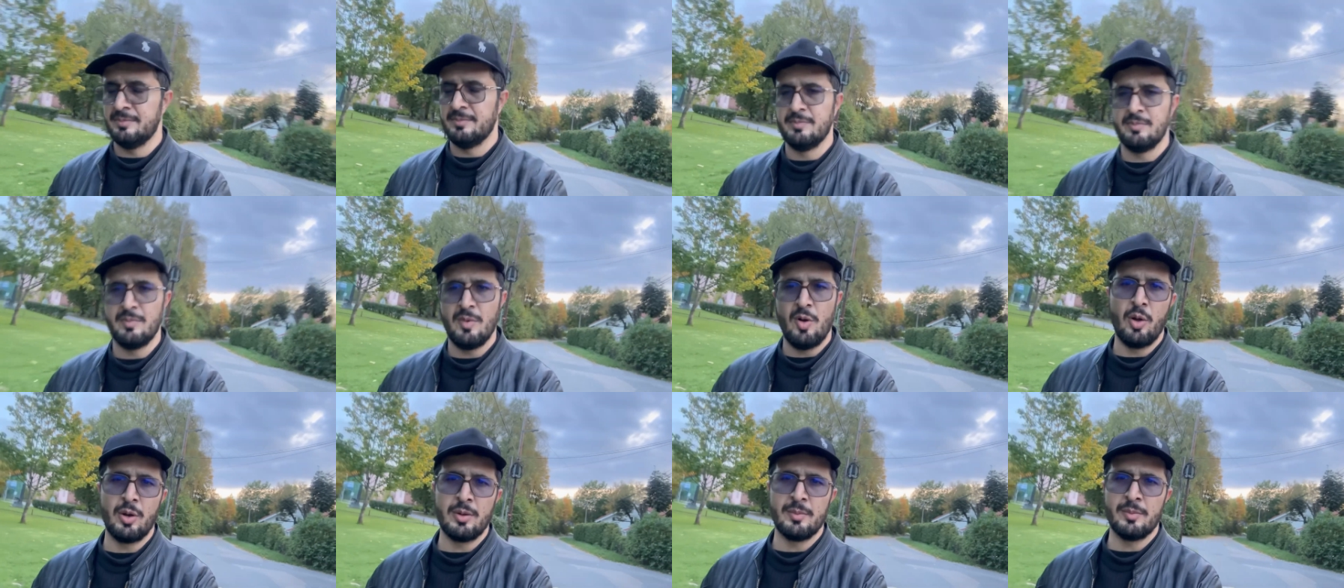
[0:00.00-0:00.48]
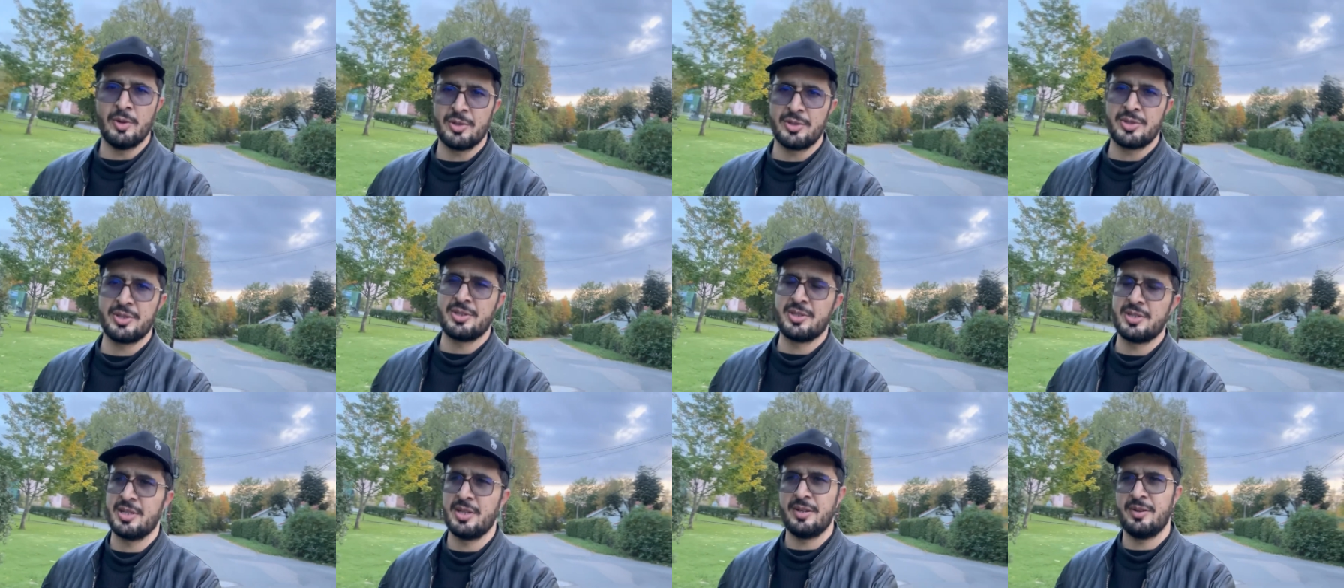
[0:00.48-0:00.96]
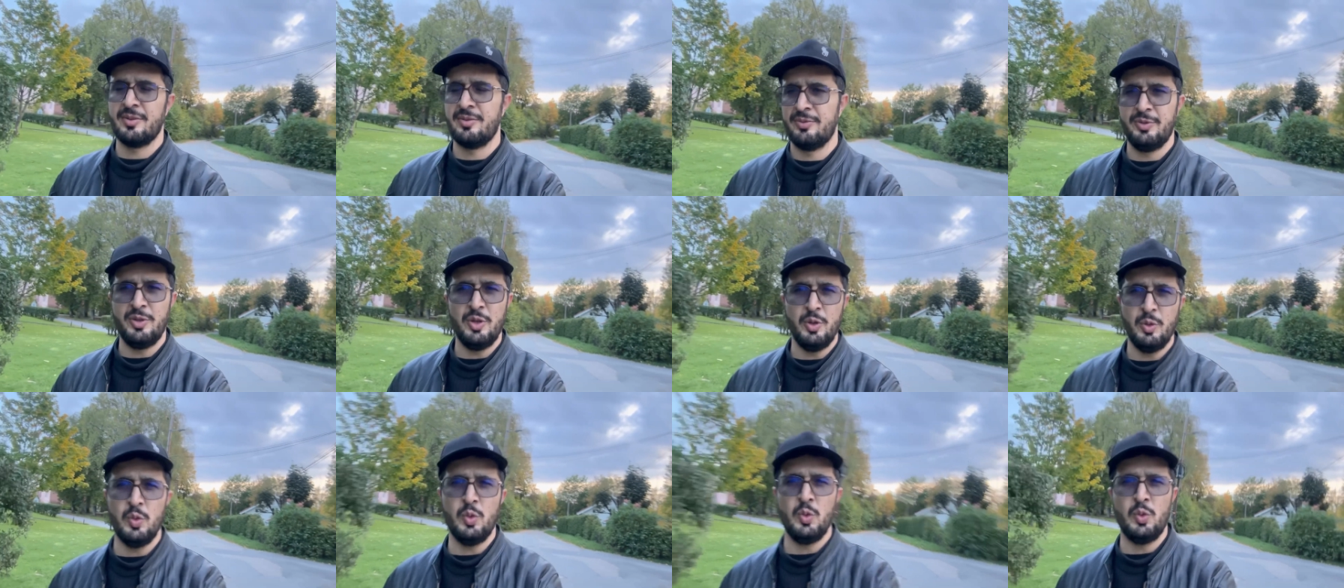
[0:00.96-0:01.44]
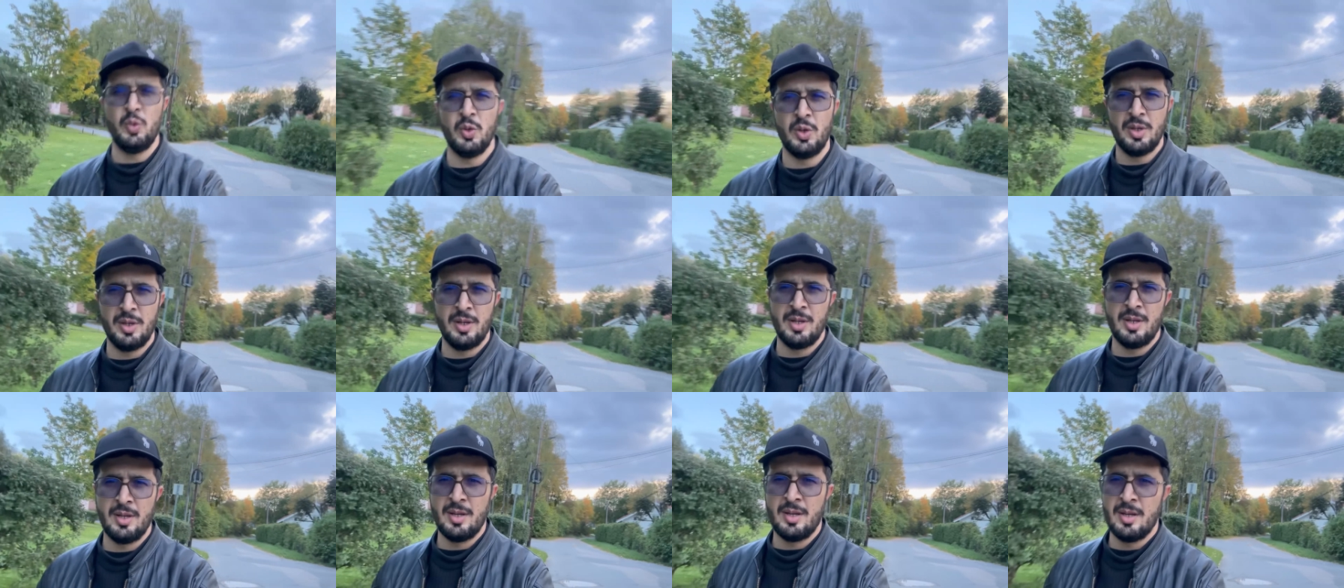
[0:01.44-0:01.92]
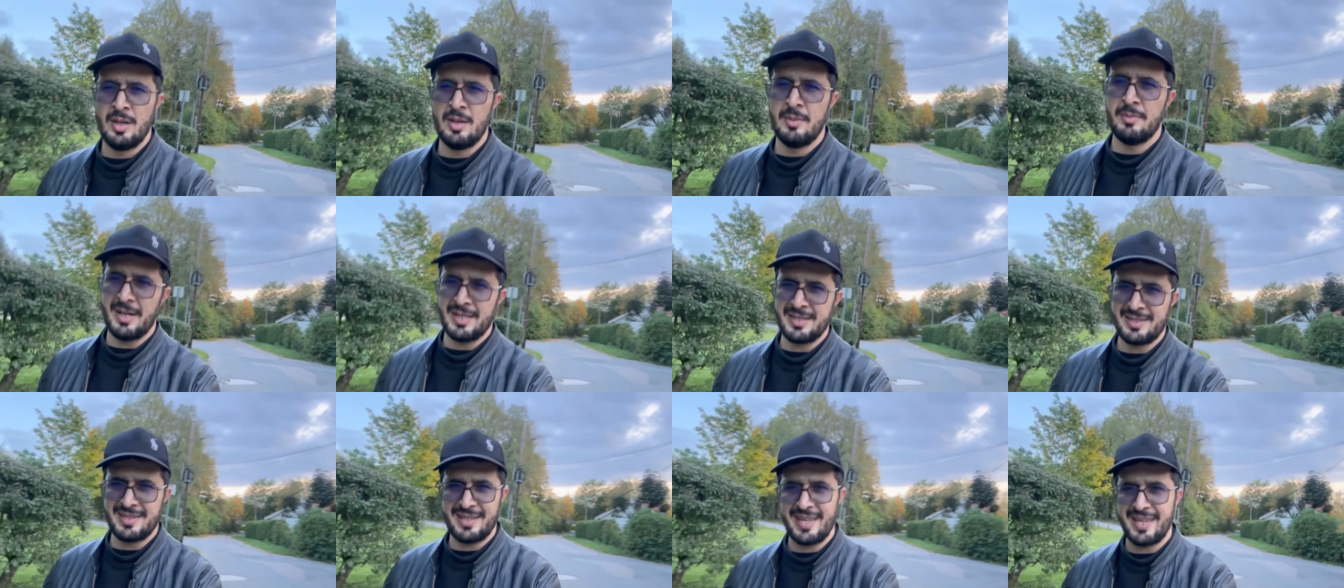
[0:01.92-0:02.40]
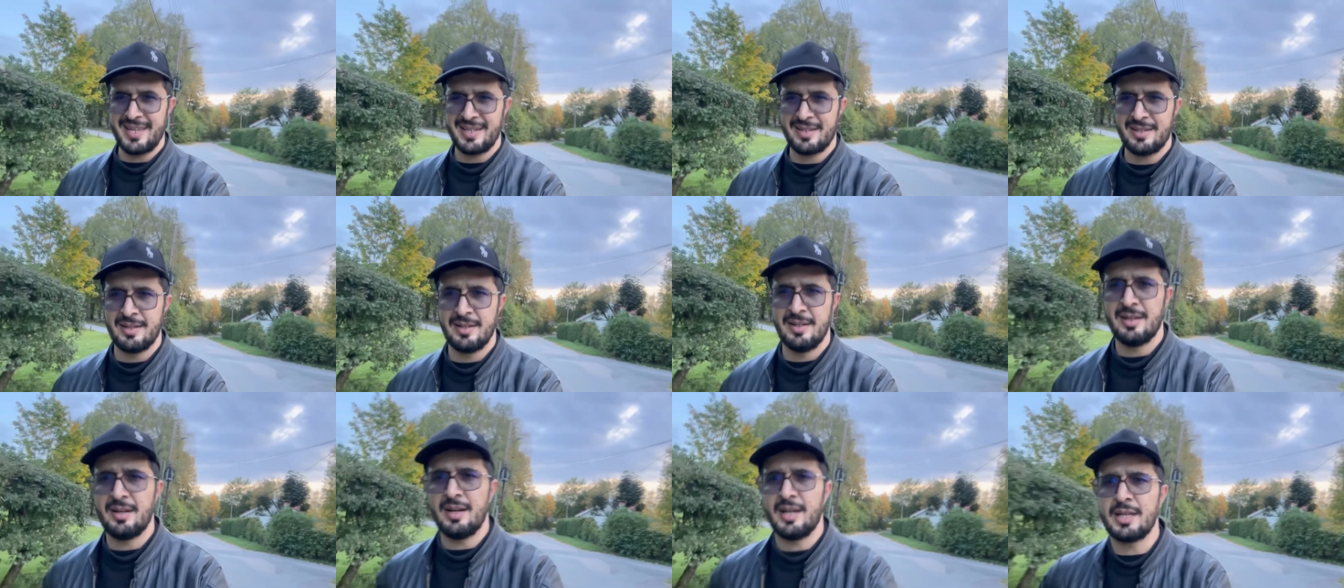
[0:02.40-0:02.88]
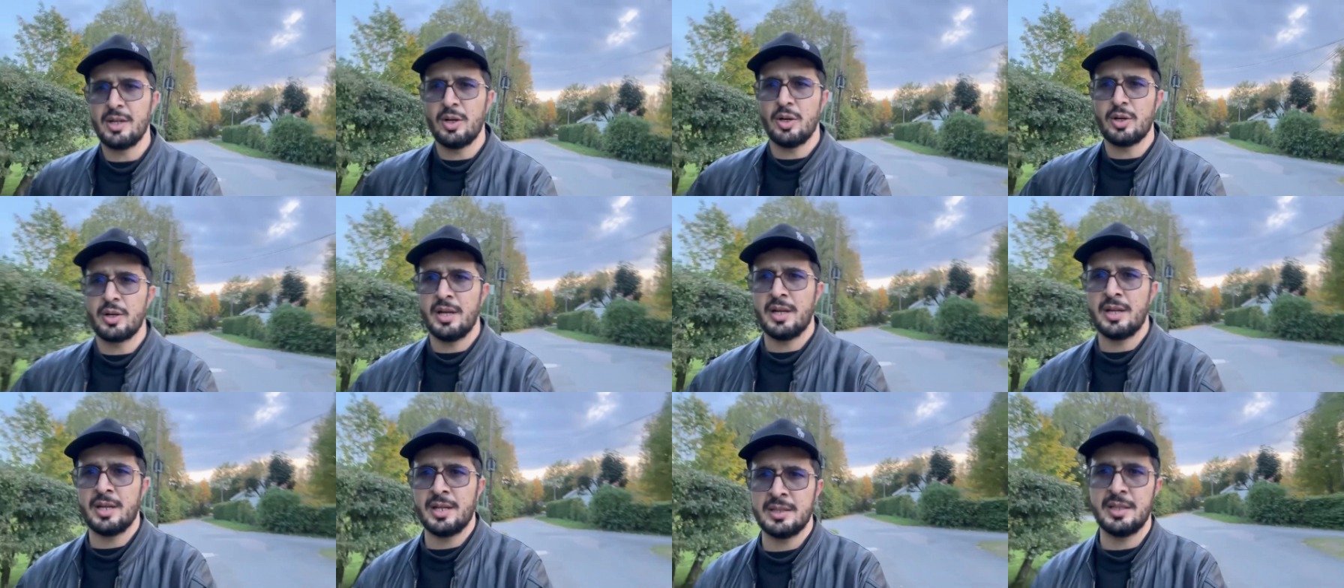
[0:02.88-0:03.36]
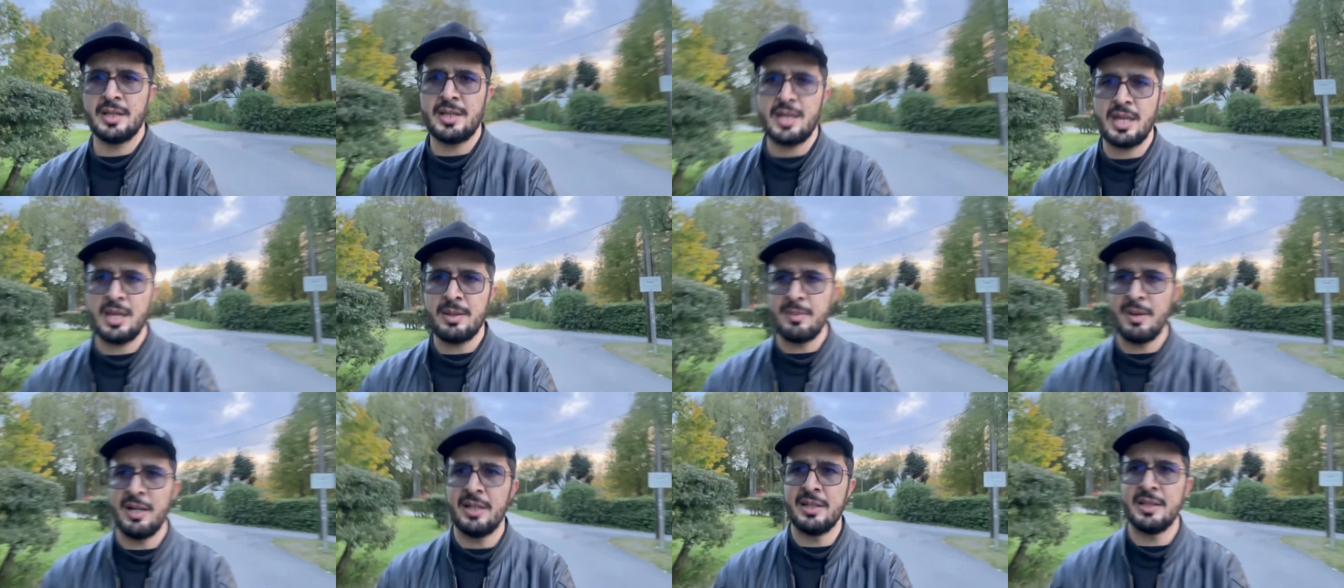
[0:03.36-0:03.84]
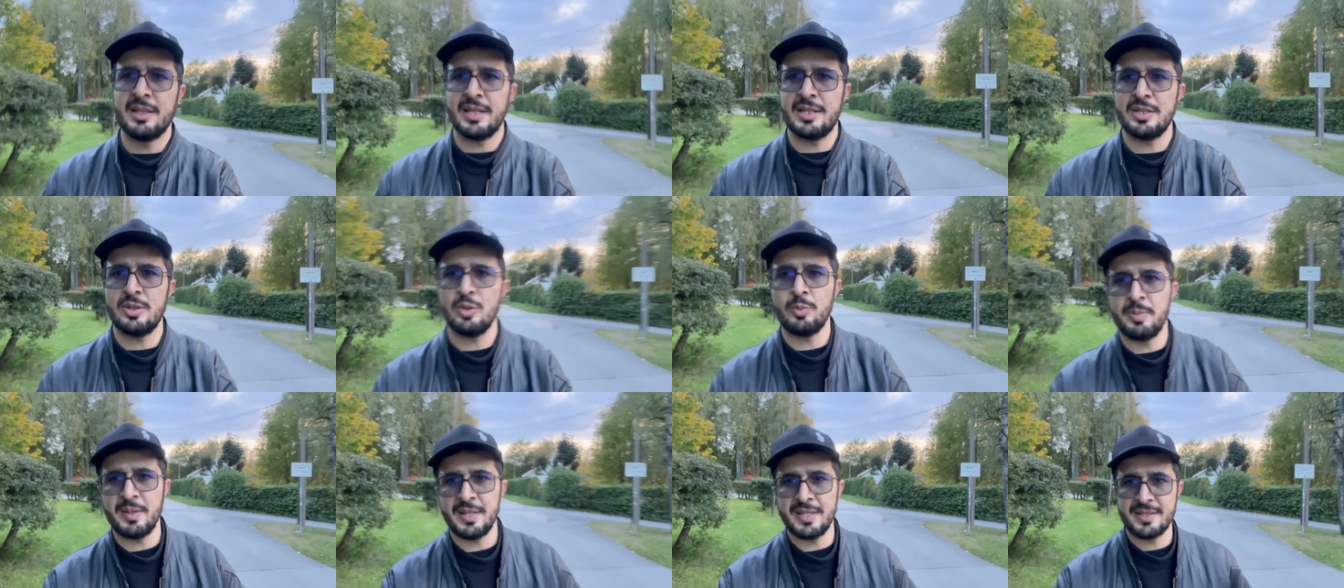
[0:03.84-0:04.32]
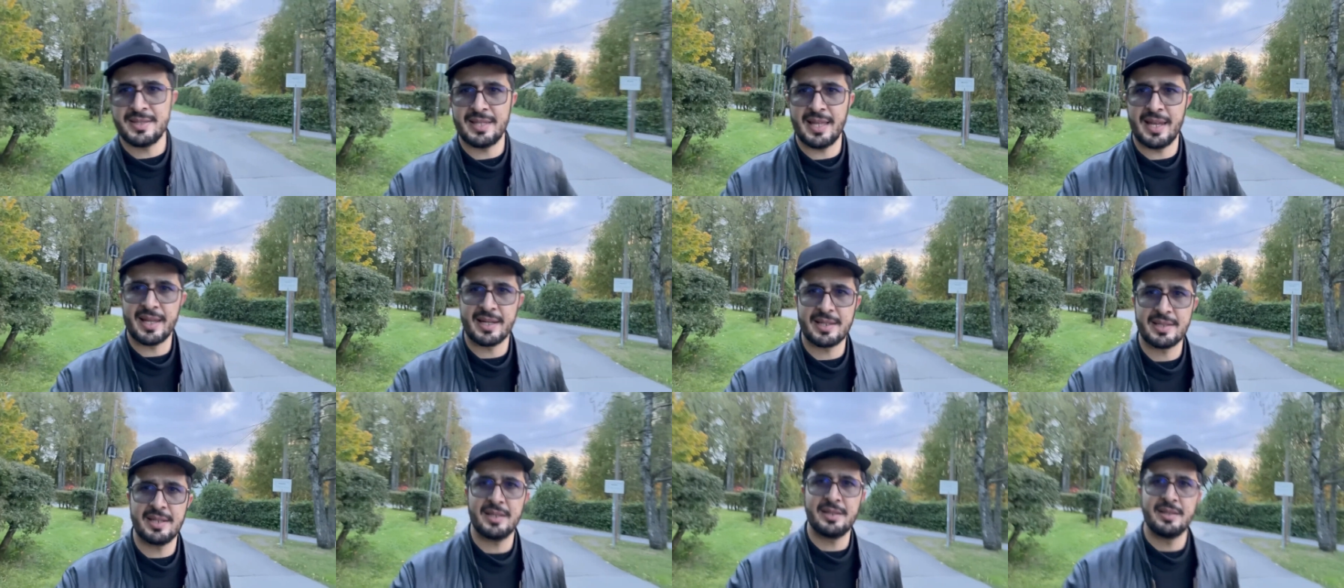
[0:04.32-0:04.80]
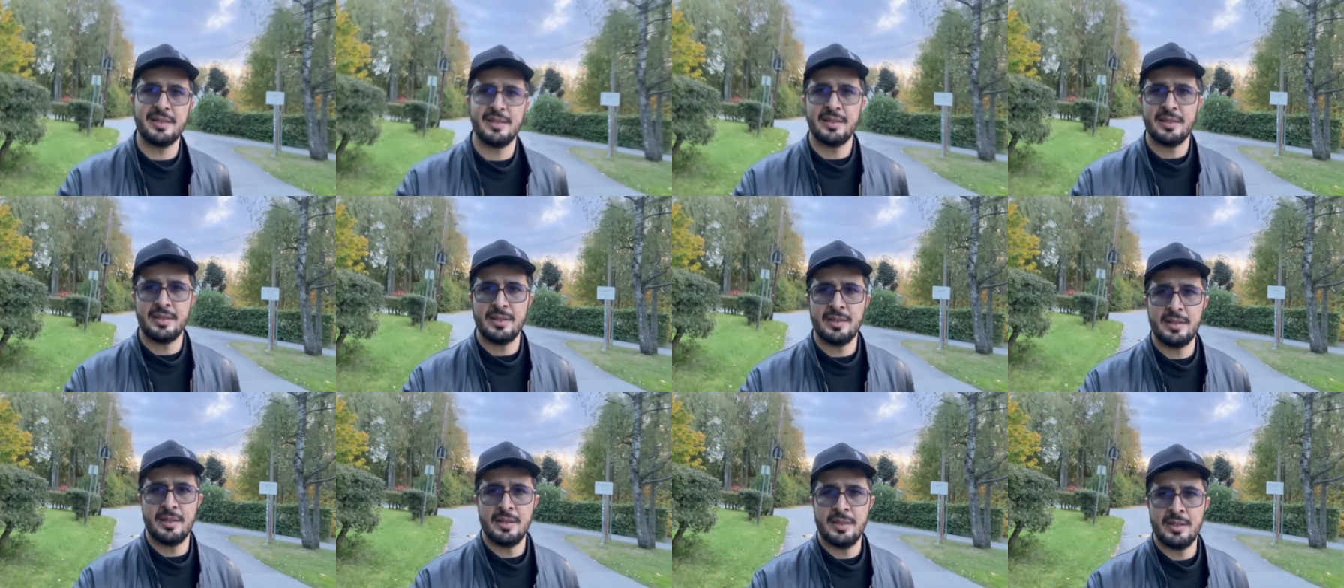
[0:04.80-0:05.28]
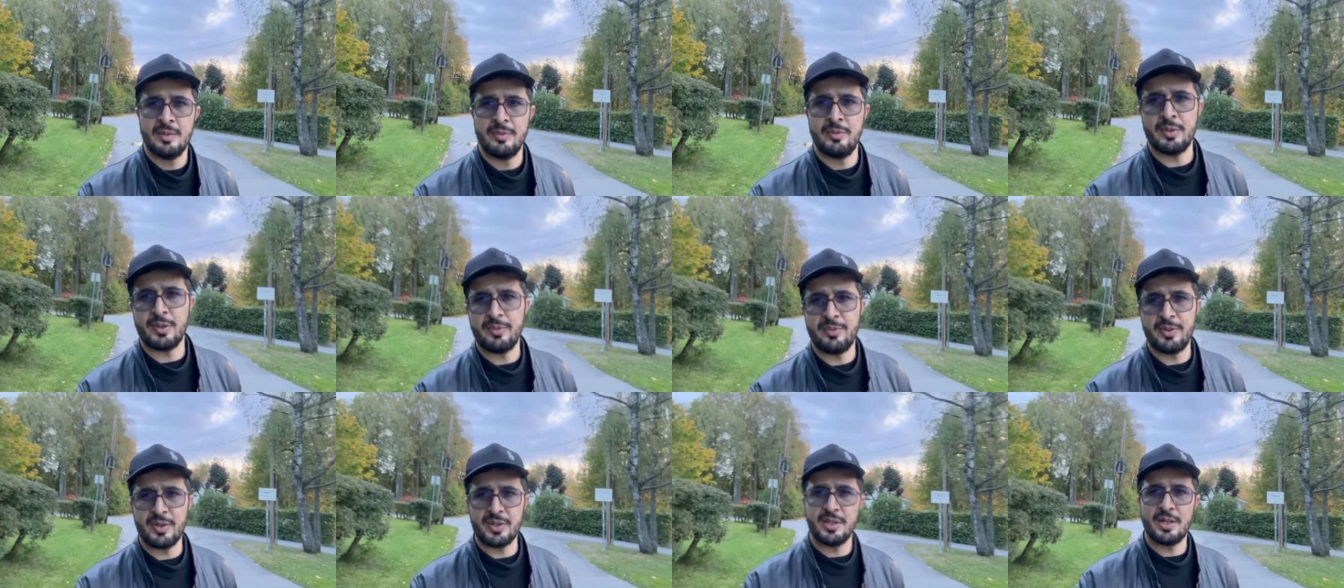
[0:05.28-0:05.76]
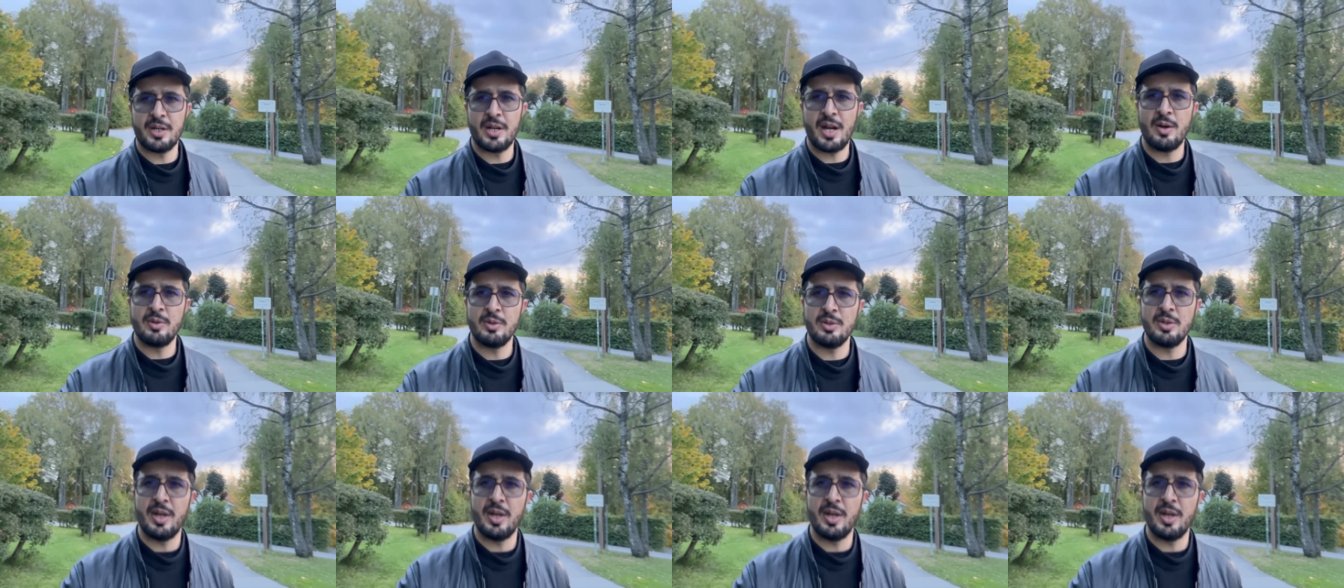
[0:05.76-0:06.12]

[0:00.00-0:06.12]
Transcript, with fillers: almost few months later, I got another email that you've been selected for a further round.